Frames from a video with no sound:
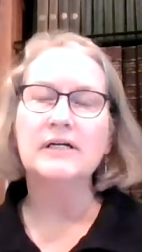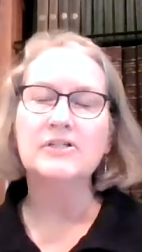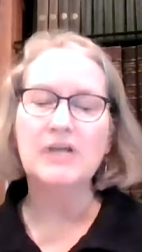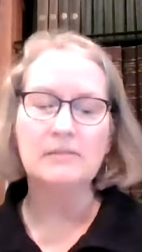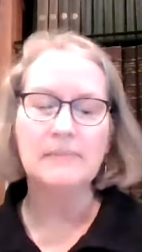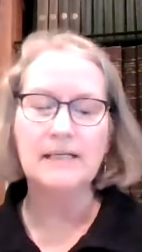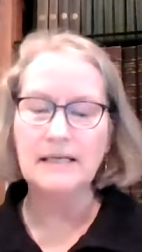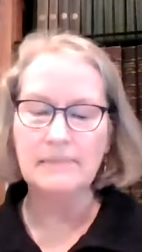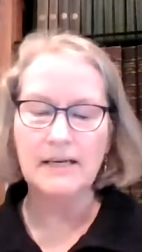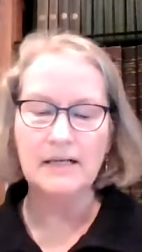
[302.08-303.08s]
A gentleman
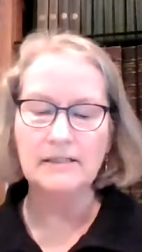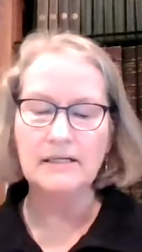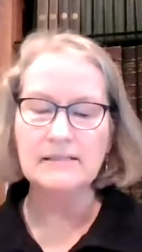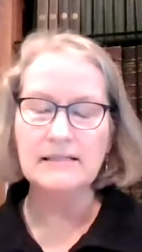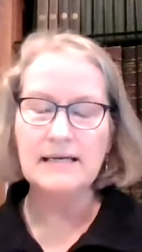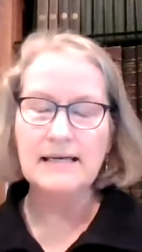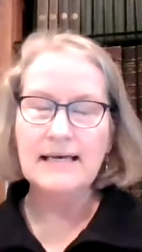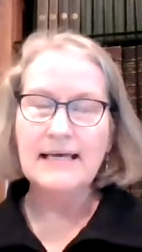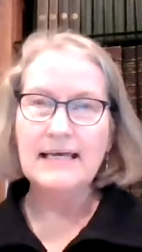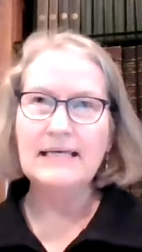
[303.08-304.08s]
emailed us.
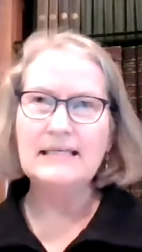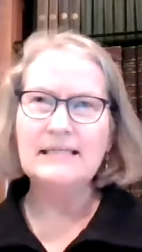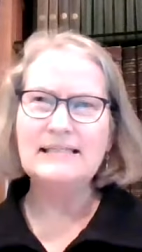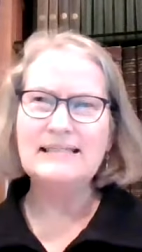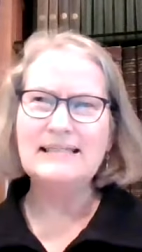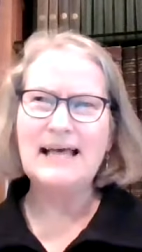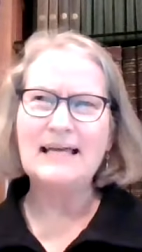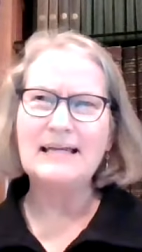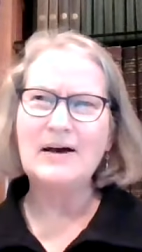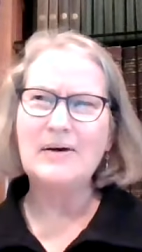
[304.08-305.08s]
He
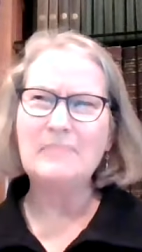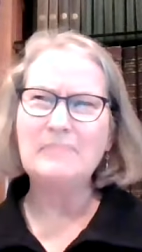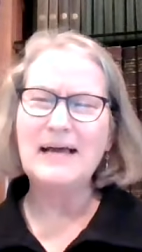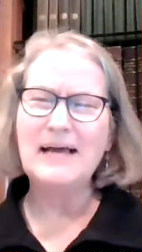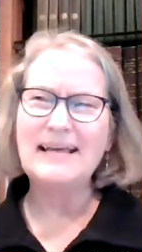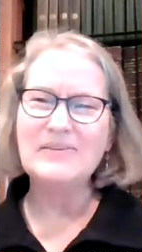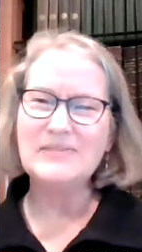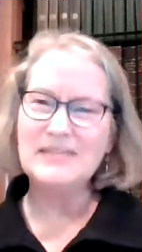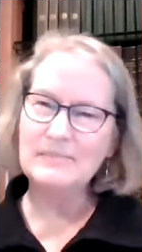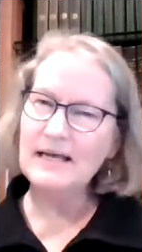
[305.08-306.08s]
said, um, you
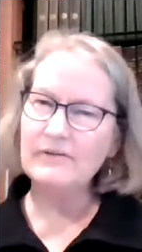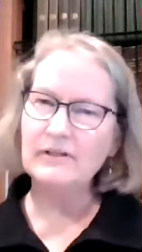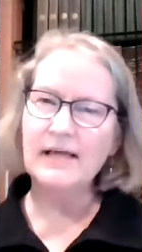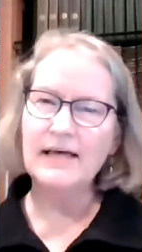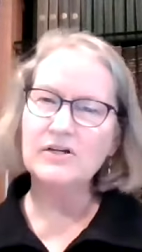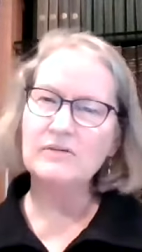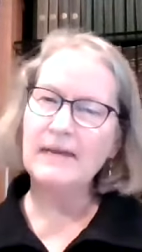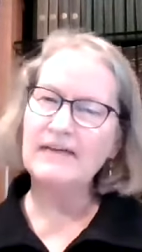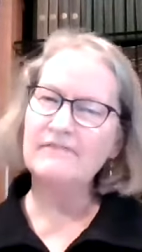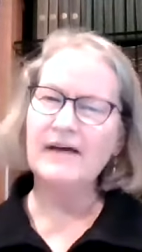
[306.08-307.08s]
seem to have a letter
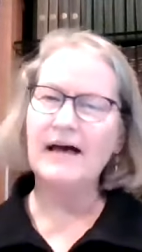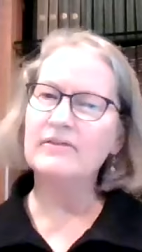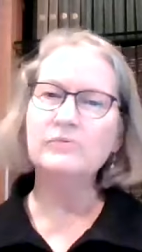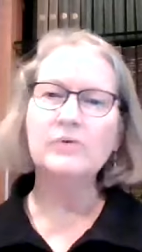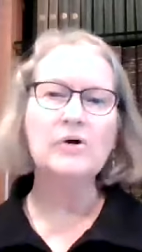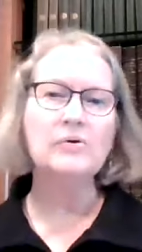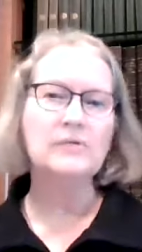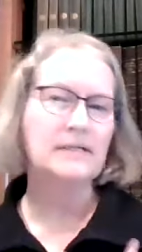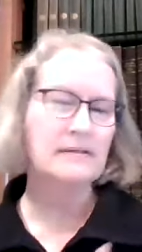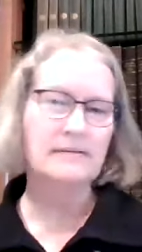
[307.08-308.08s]
my father
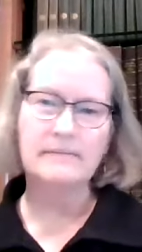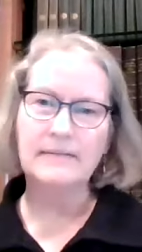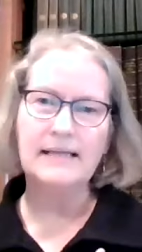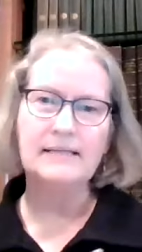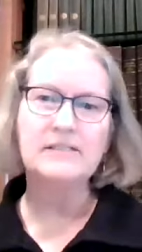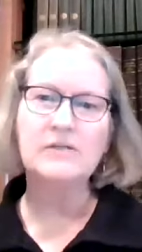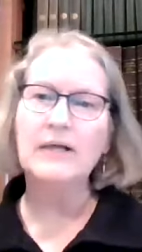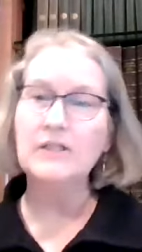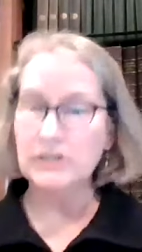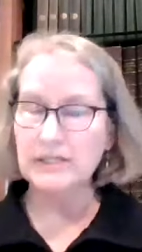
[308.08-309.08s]
wrote. And so
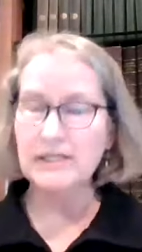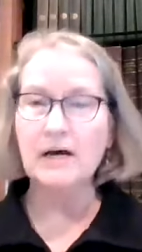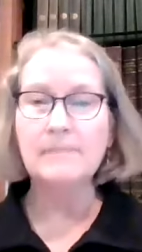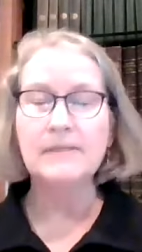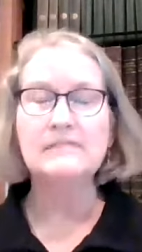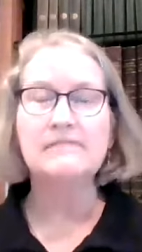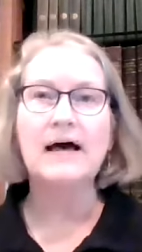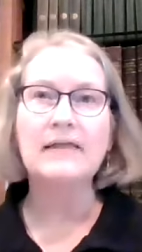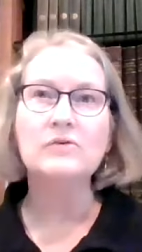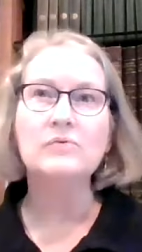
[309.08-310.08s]
I looked it up. His
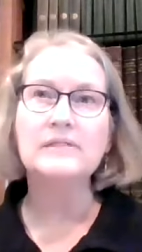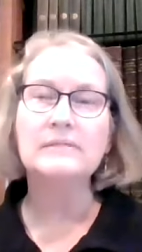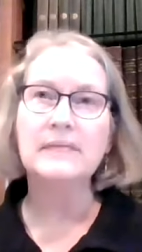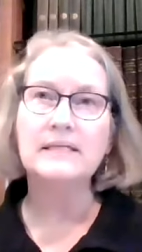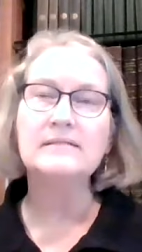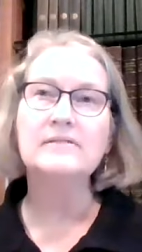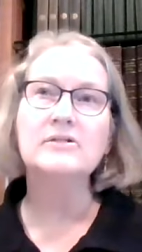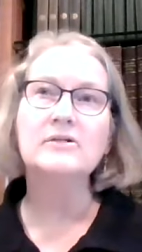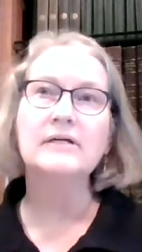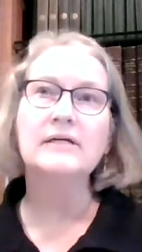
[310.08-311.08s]
father was a
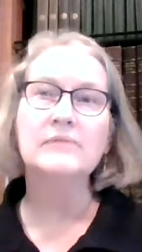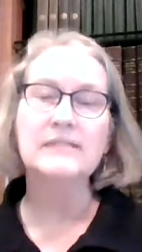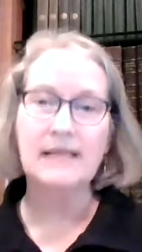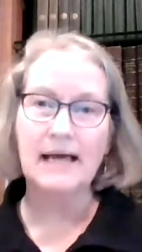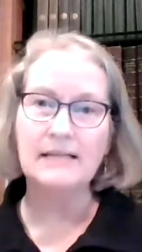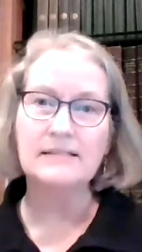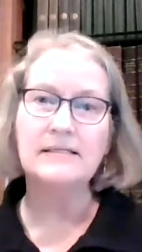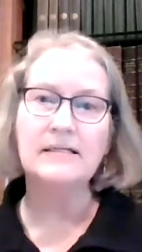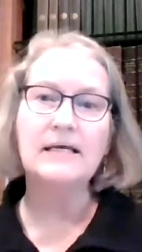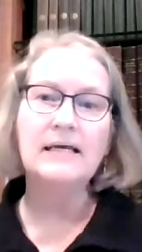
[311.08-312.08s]
minister in
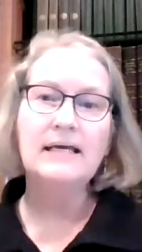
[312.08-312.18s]
Wisconsin.